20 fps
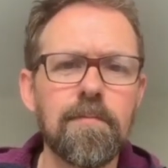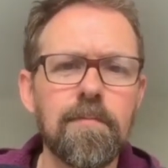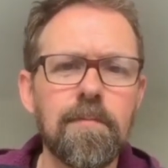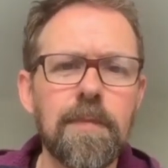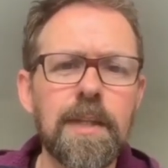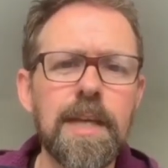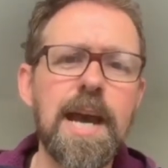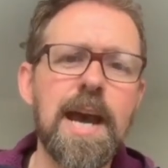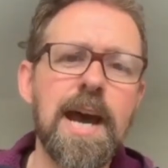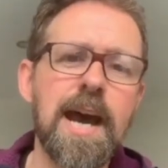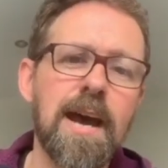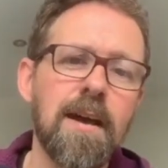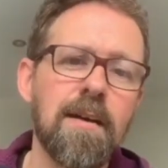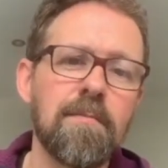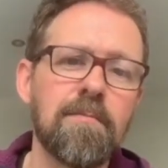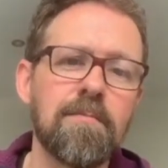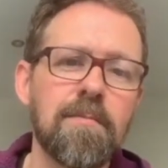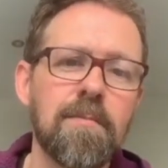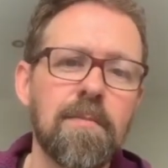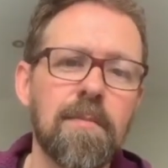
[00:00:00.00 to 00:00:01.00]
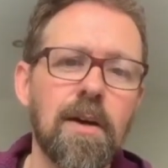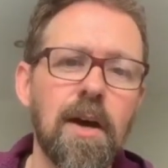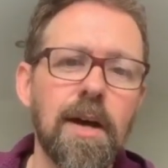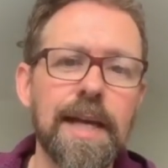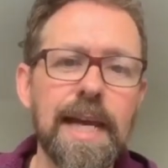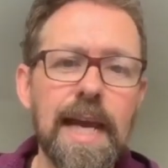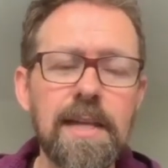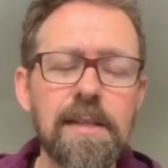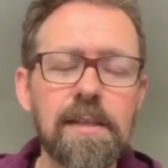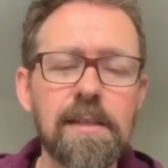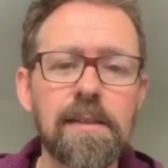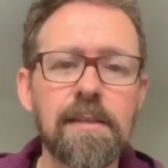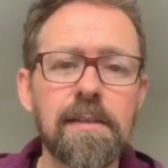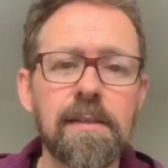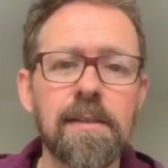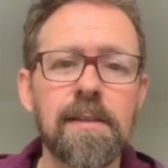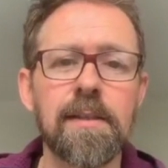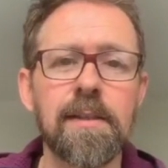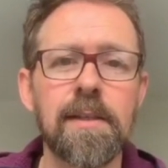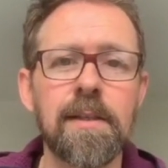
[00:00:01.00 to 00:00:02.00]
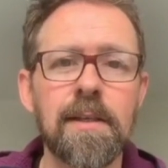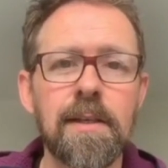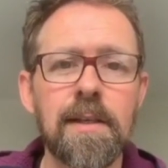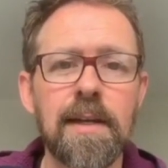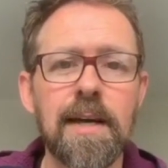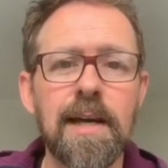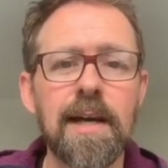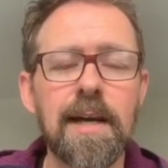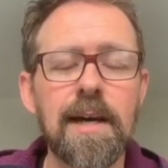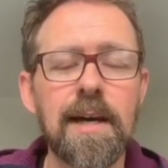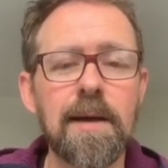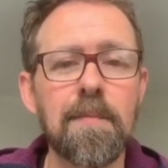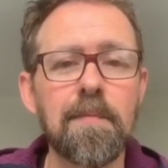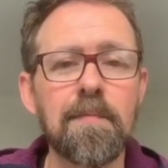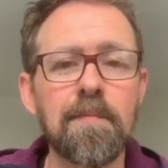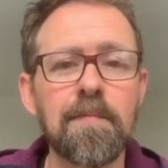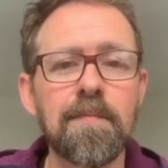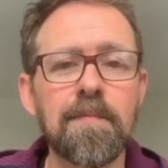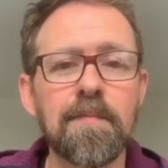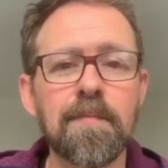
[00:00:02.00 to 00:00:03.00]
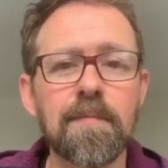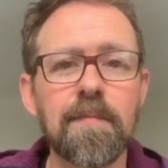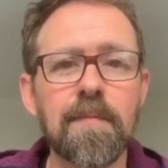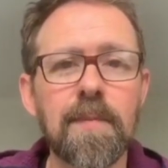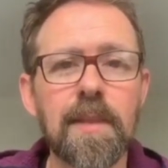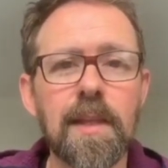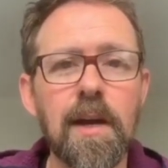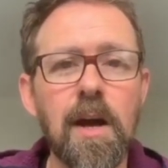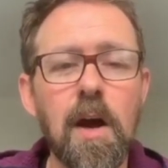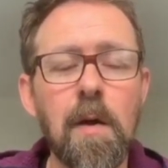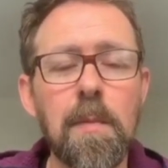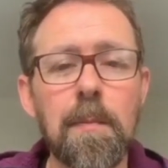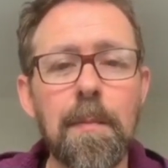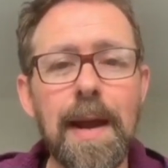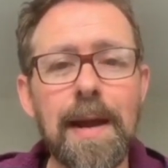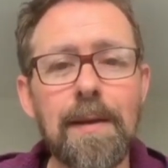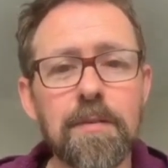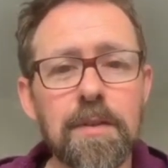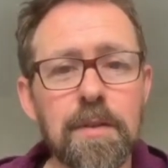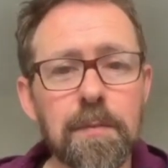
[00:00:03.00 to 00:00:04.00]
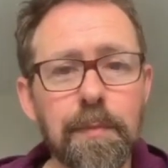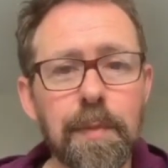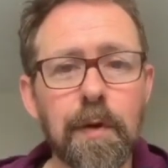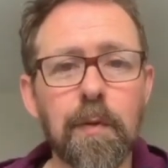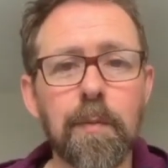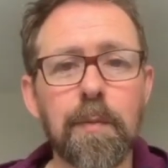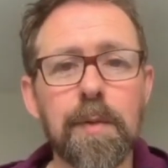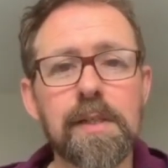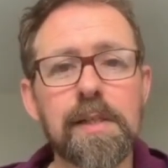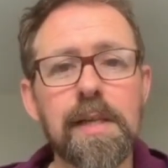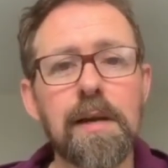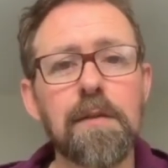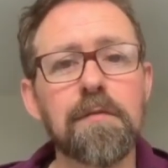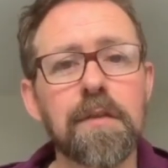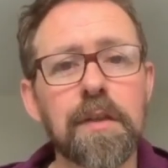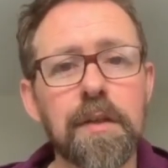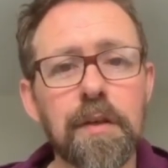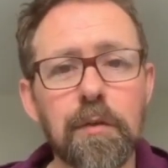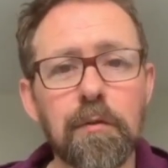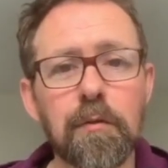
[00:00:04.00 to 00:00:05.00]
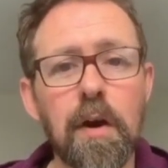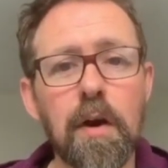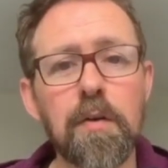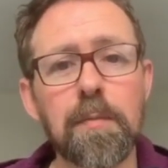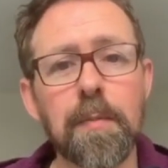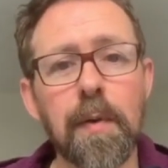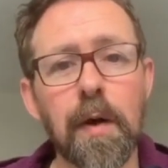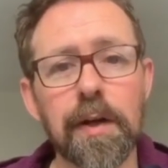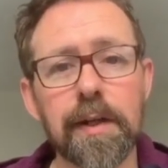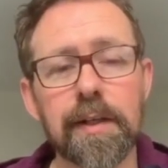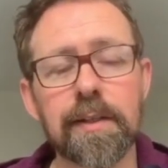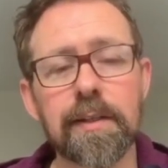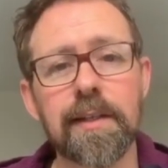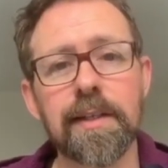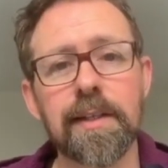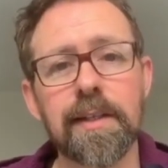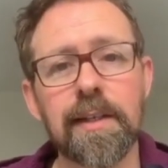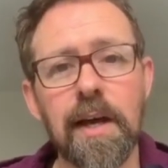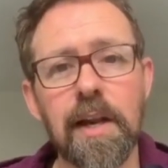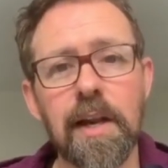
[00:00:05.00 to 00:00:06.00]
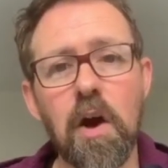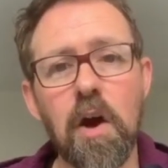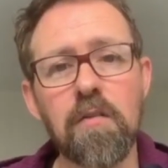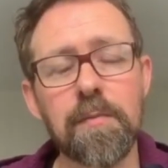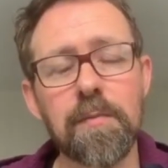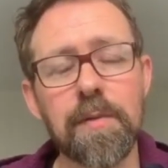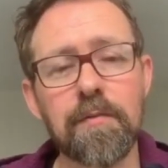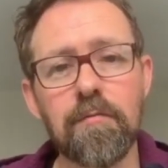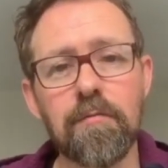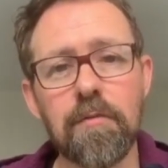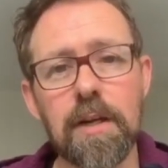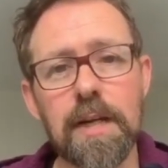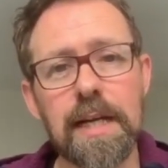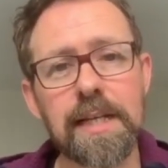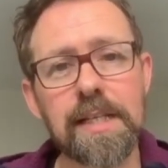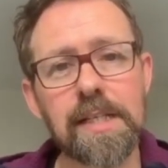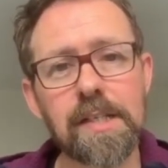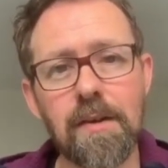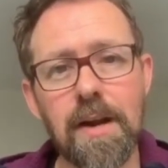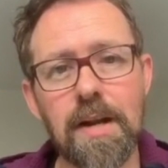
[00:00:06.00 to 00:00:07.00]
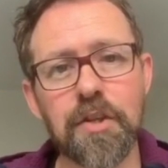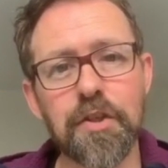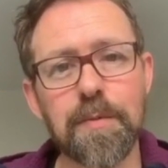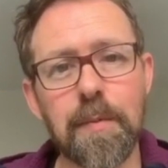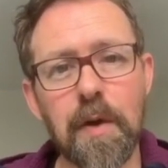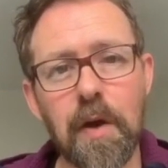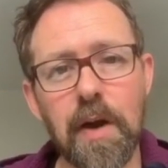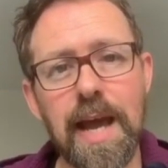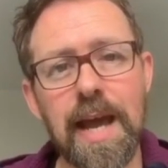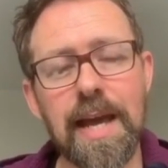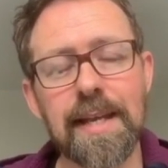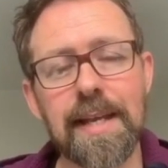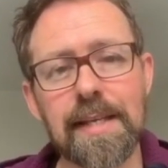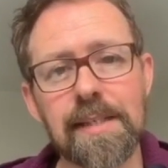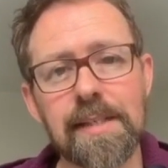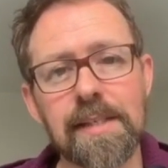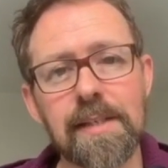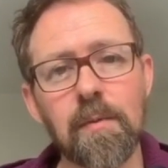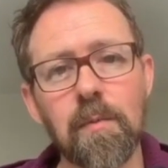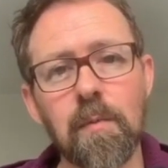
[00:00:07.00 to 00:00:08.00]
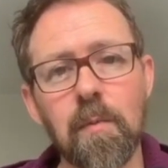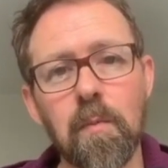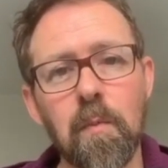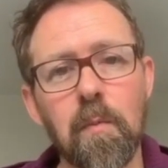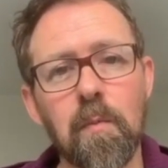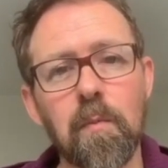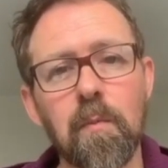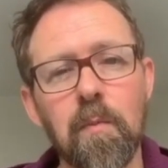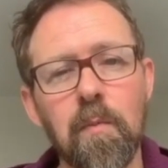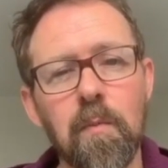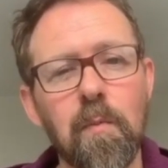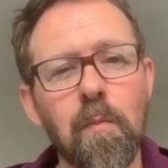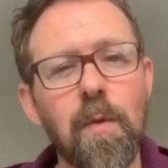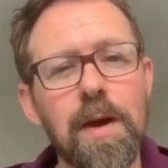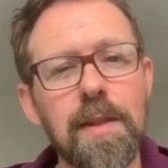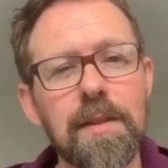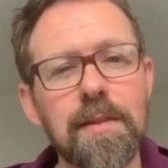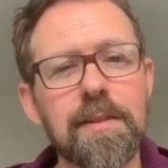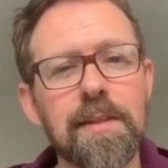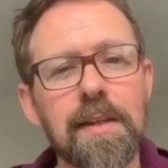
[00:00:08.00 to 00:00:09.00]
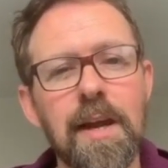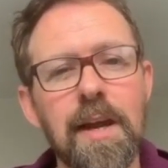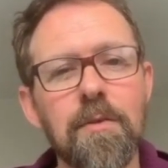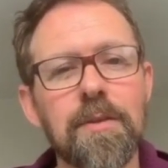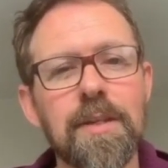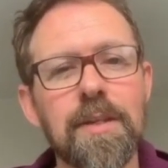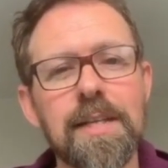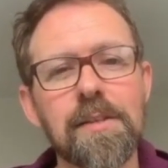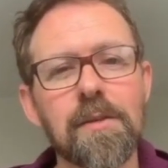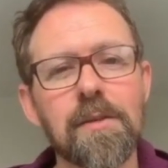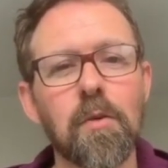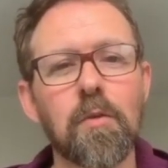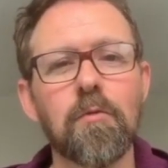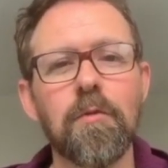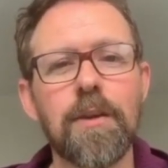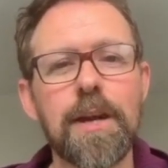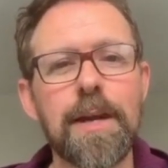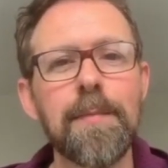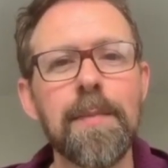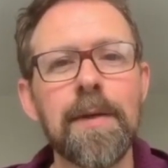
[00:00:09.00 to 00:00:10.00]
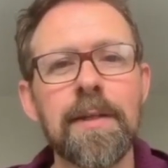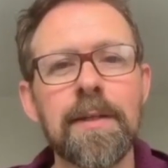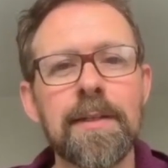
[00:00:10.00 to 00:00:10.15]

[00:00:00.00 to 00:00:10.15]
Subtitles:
Yeah, I guess. I'm about to build myself a new road bike, and I've been really scratching my head as to whether to go disc or rim.